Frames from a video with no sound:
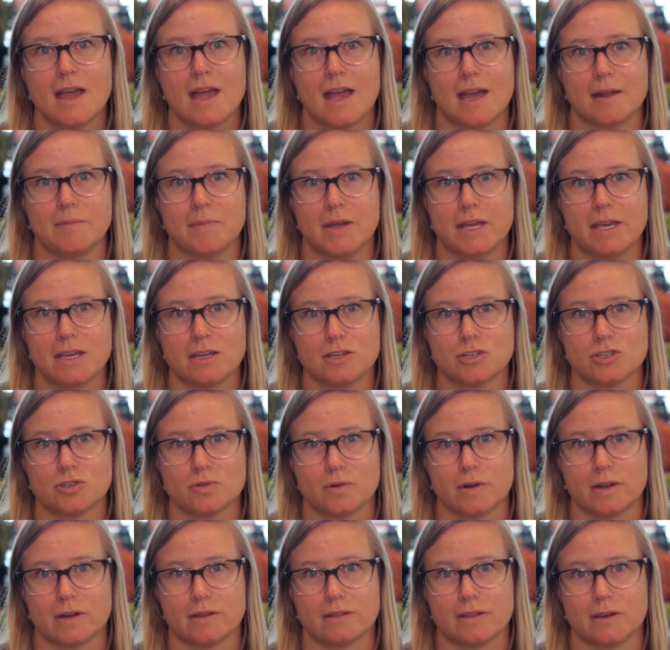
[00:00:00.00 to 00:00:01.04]
and making
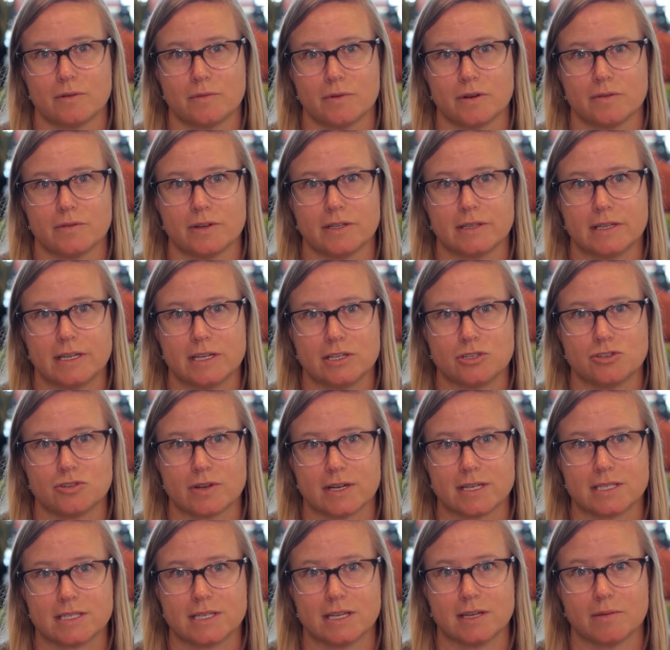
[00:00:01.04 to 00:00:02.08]
sure that we're really
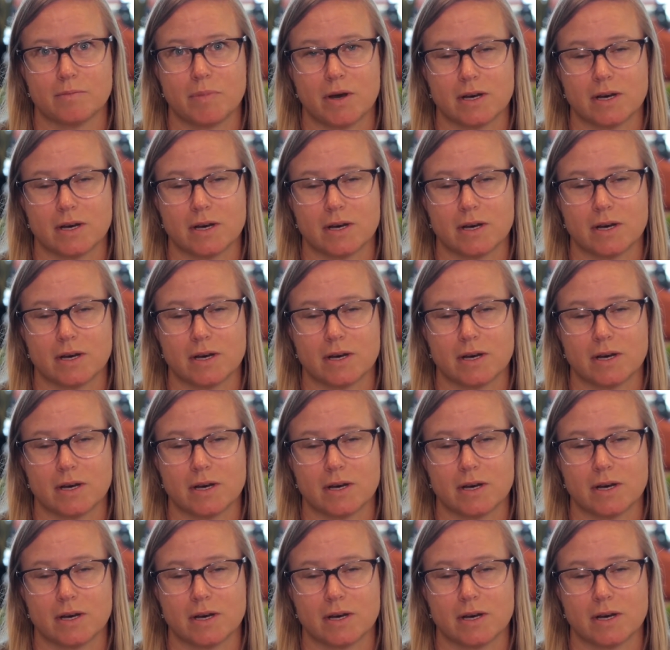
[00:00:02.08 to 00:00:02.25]
addressing